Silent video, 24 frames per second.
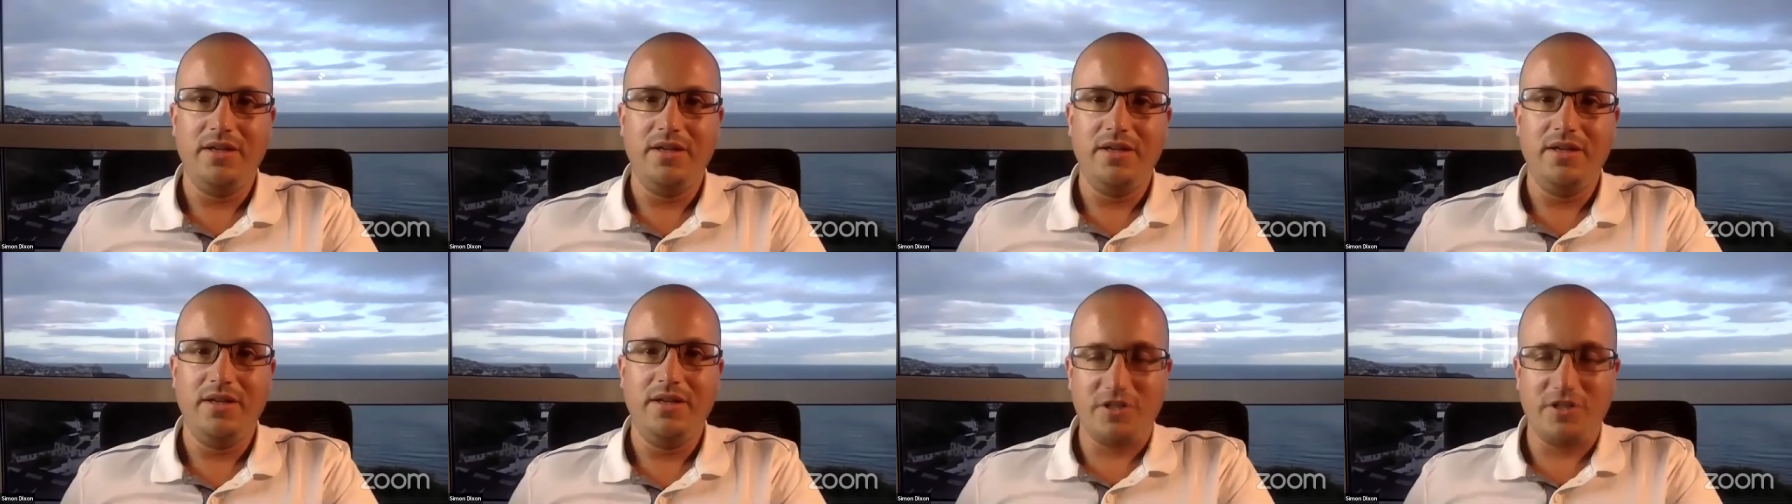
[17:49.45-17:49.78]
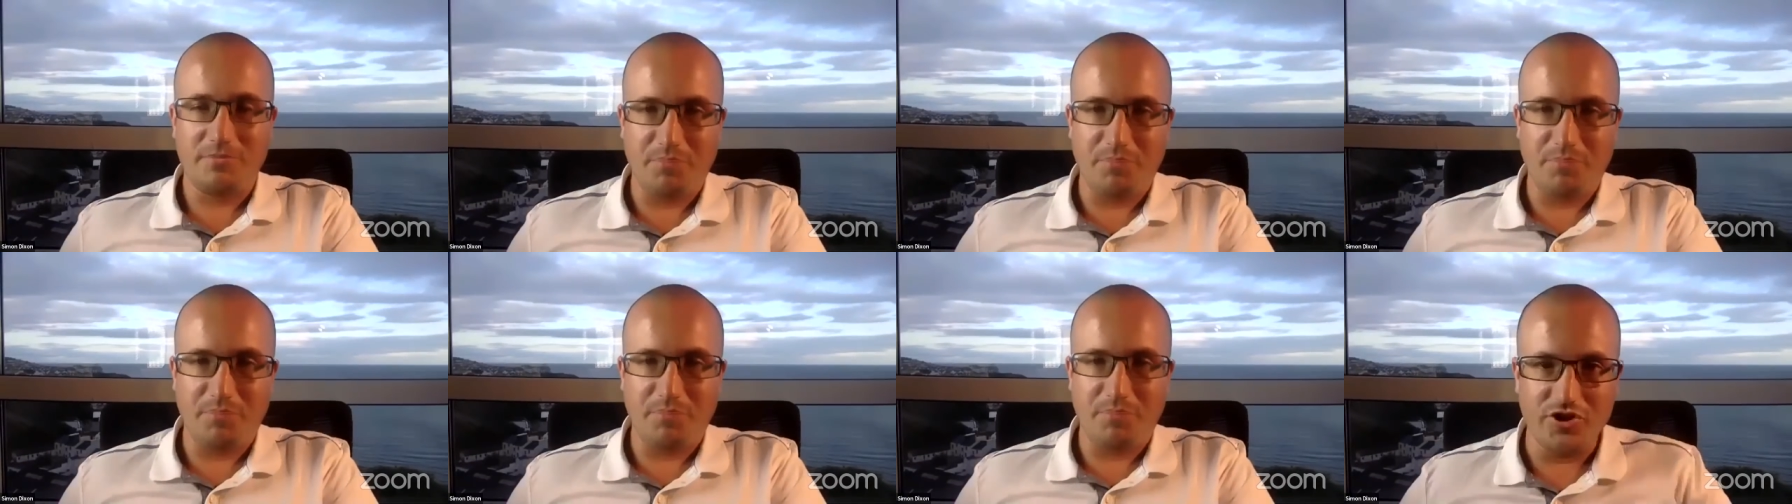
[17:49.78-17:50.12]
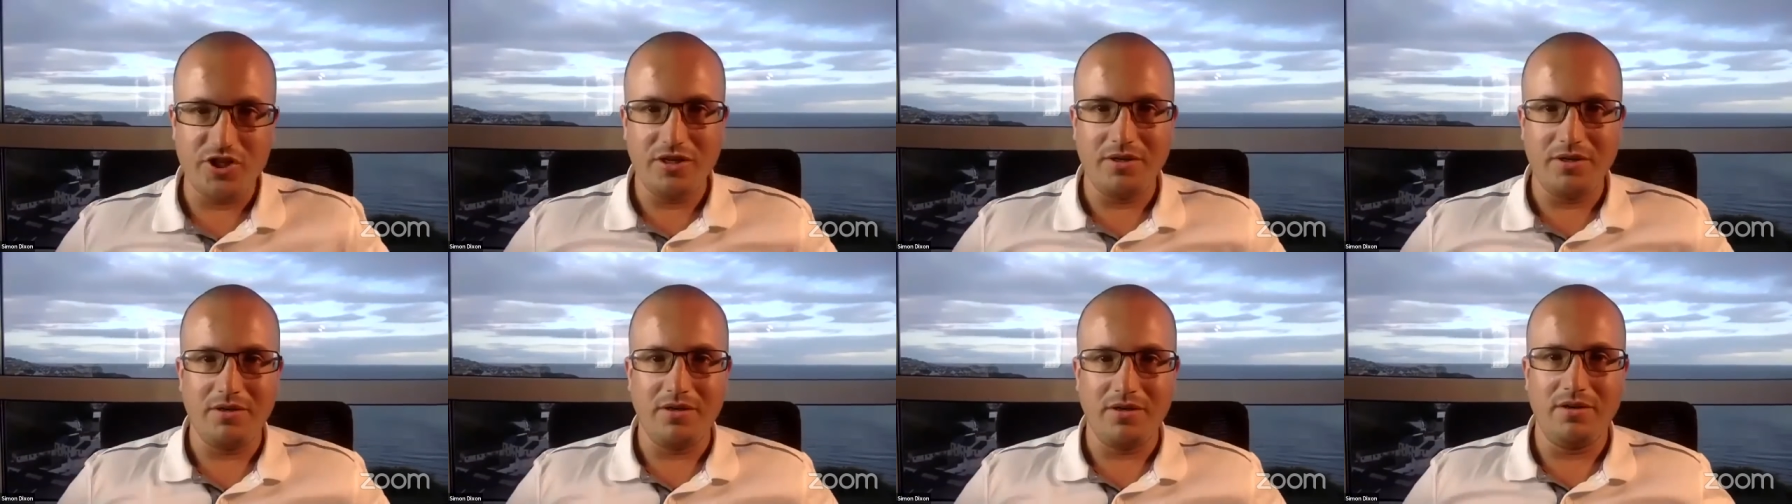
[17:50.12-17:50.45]
which is
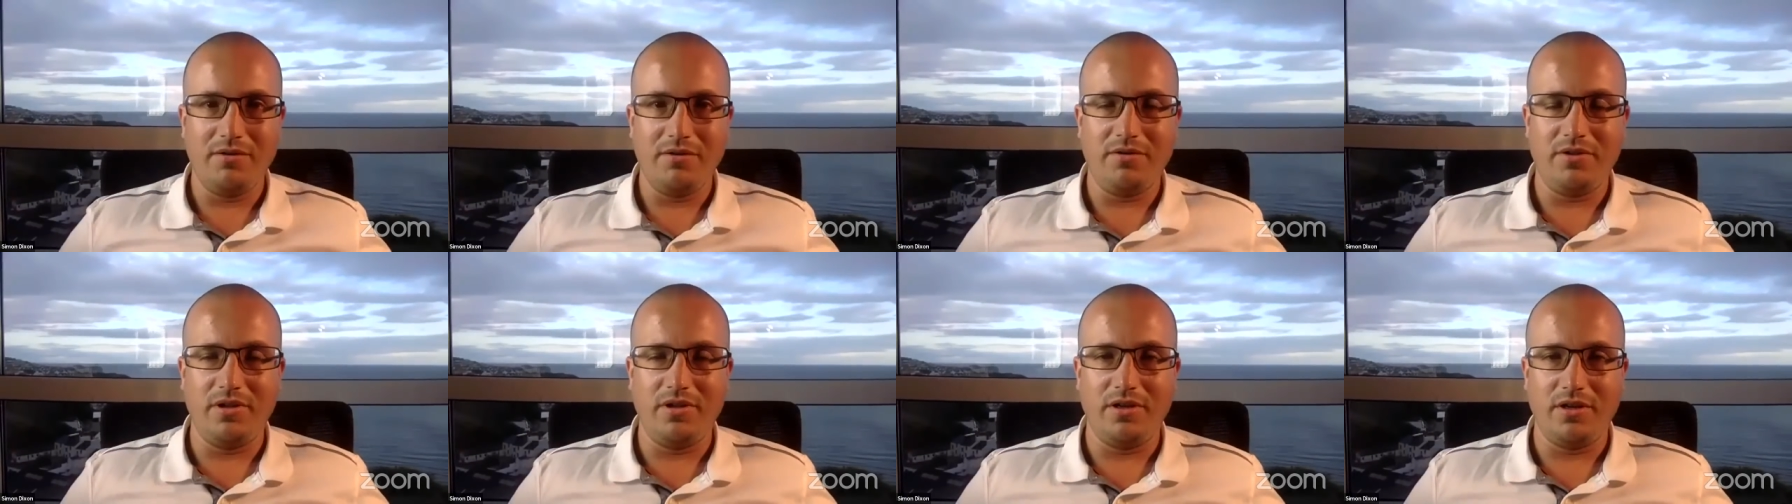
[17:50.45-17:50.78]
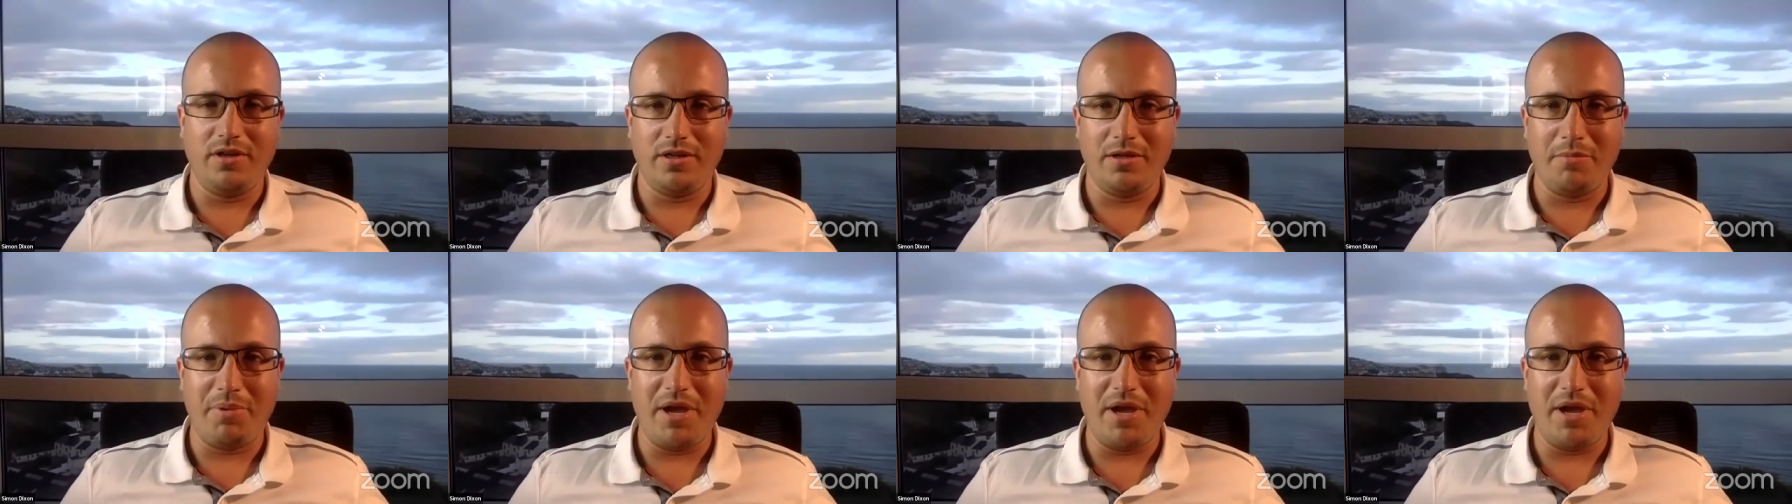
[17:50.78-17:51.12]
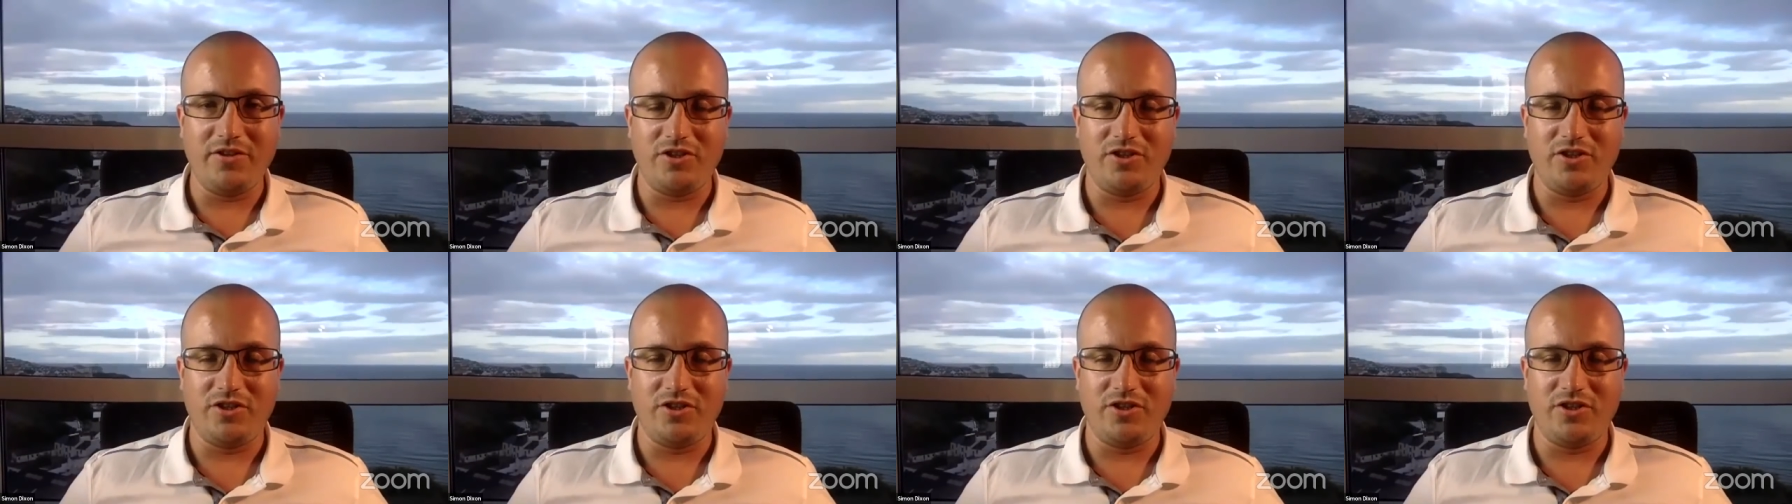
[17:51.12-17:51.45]
pushing the
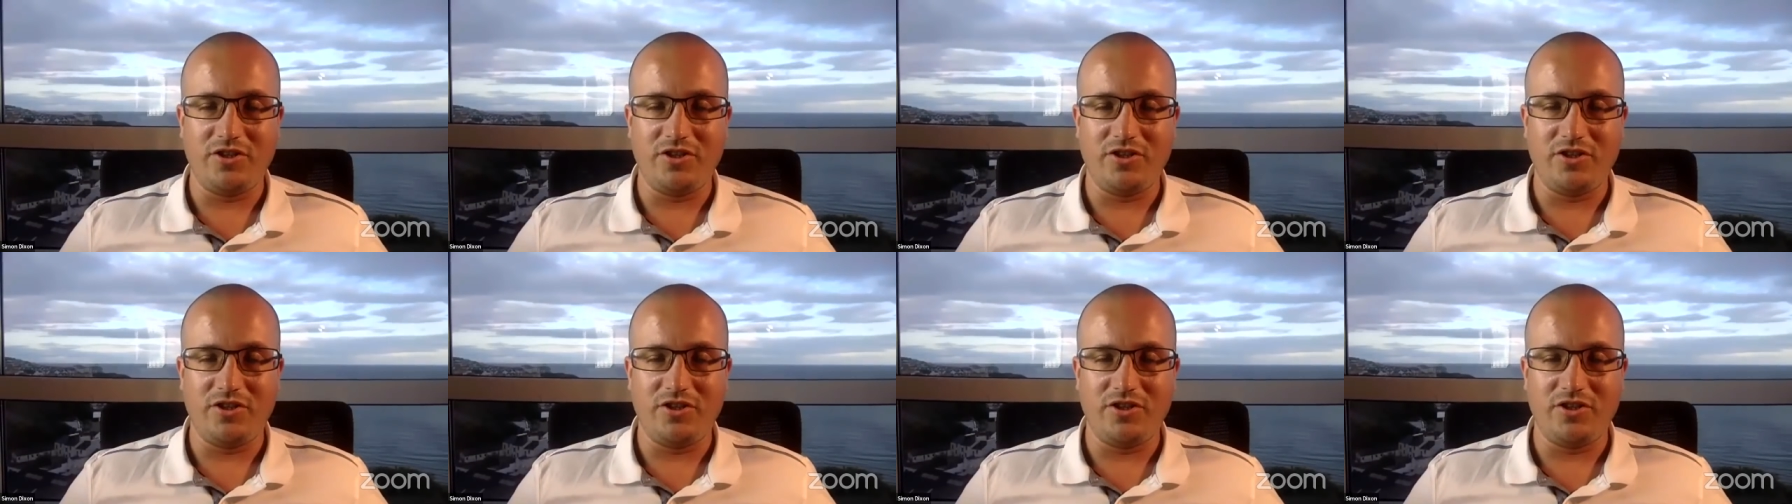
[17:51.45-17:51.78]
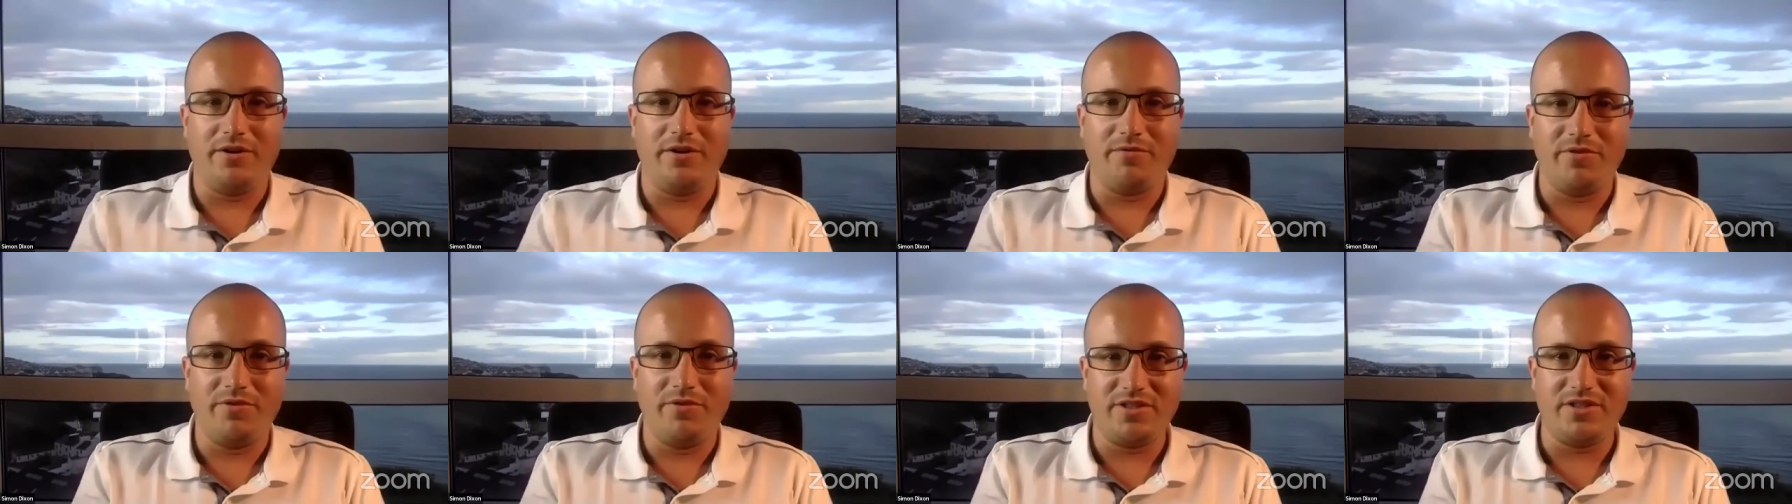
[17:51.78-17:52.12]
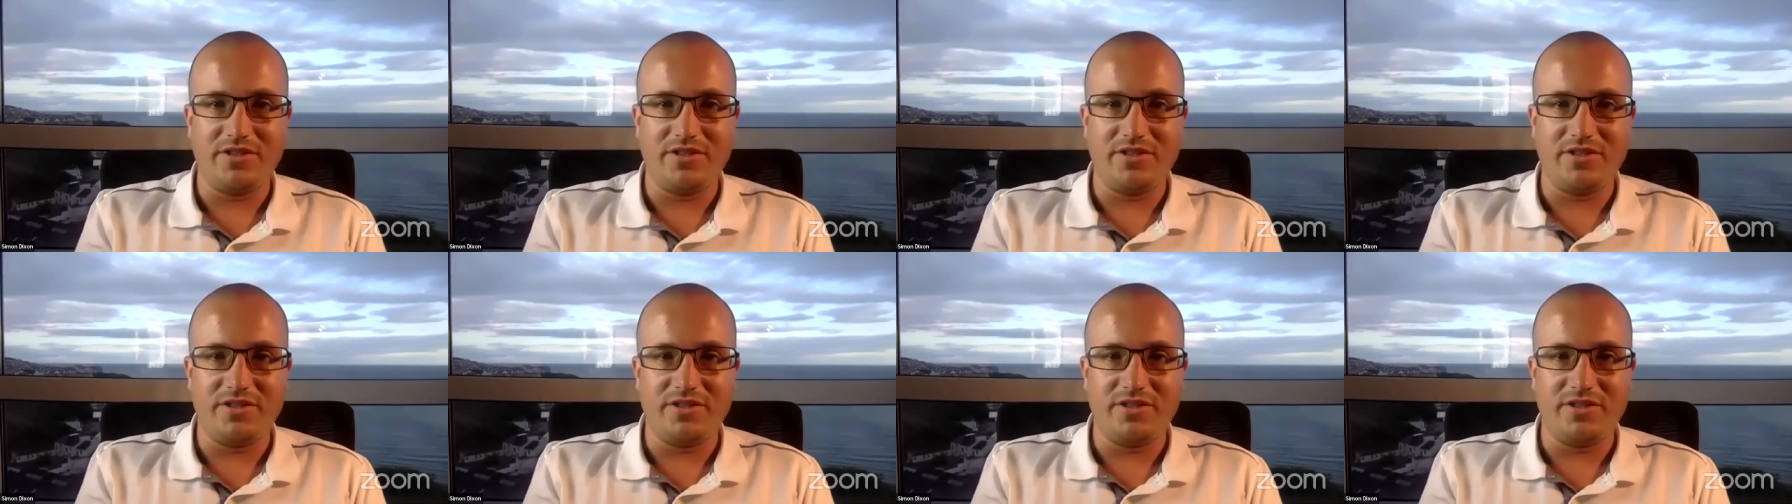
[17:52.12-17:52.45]
pensions to higher
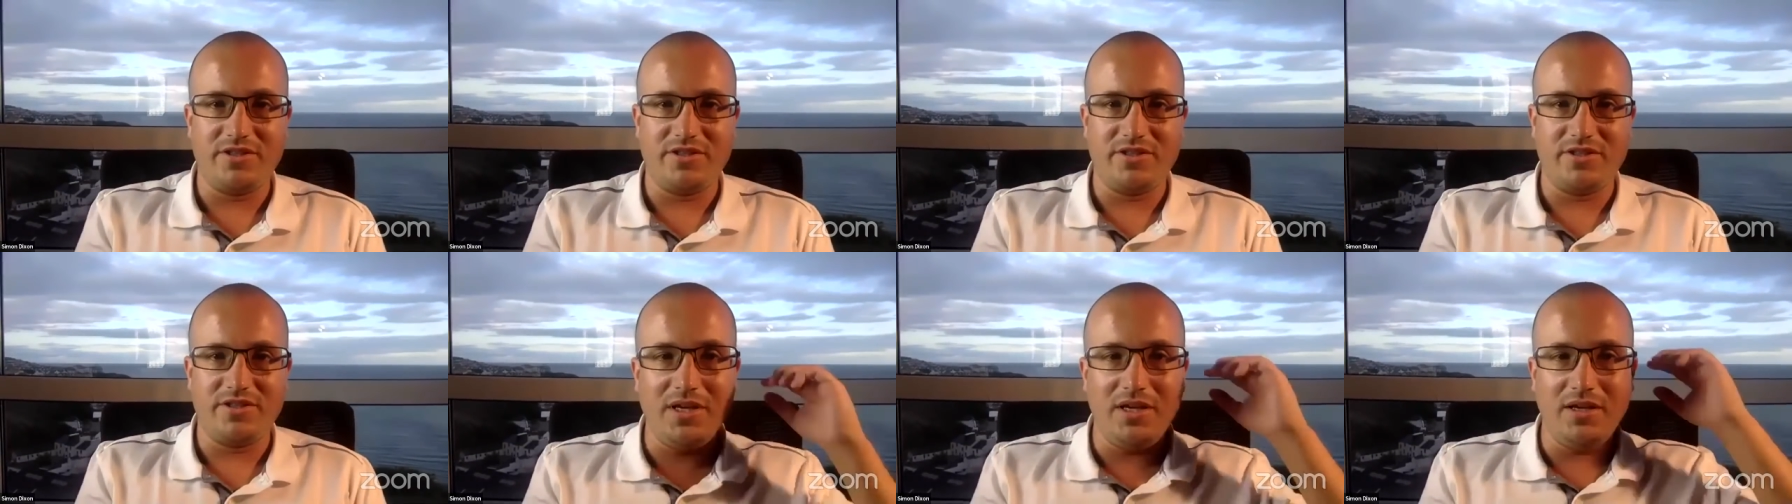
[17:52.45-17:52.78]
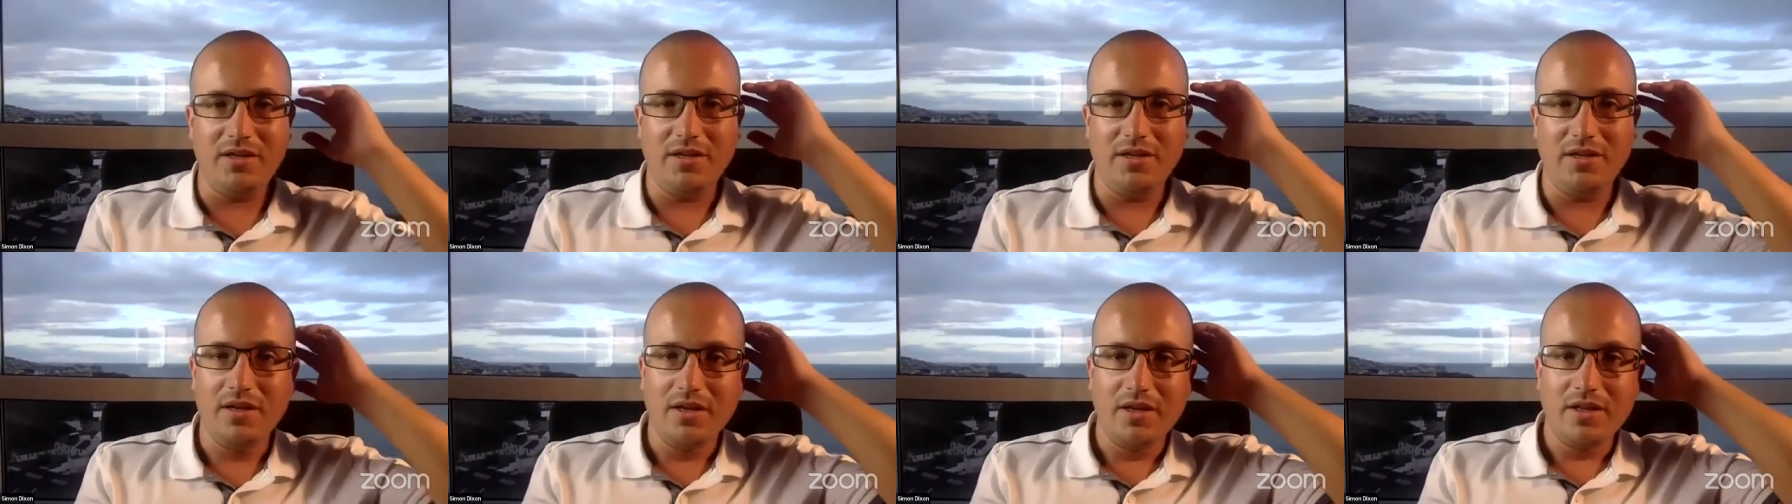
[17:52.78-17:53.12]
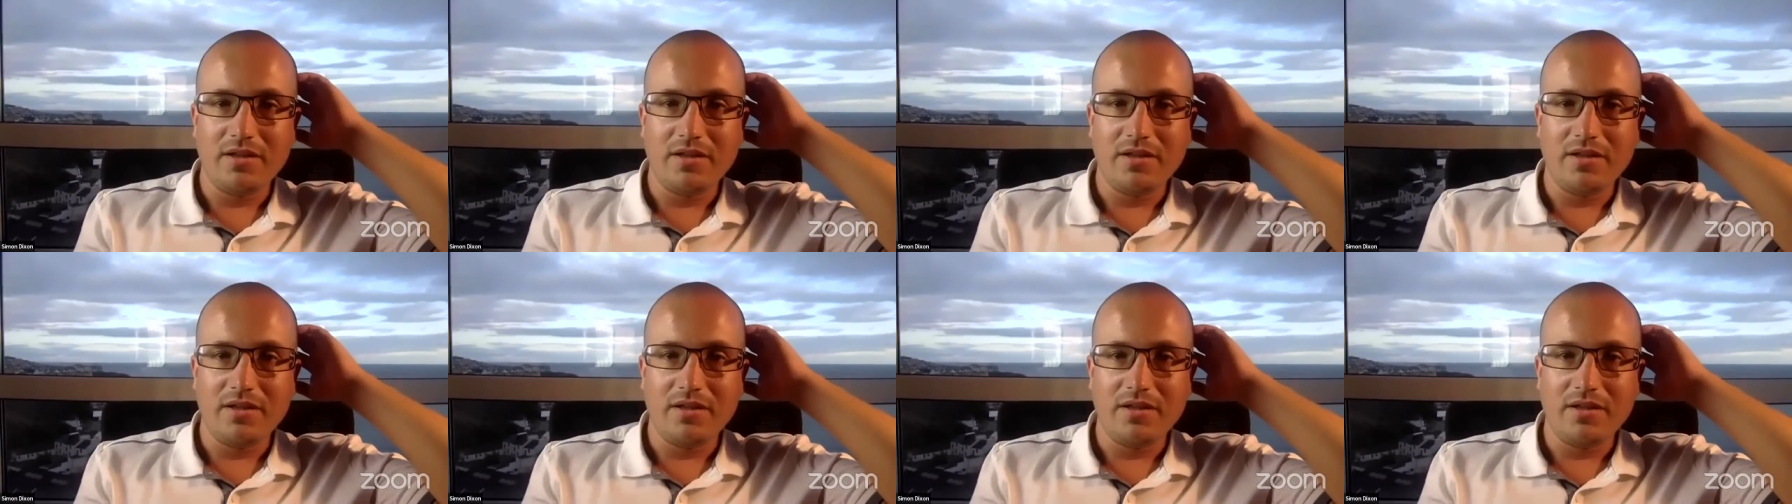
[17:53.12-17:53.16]
risk in order to meet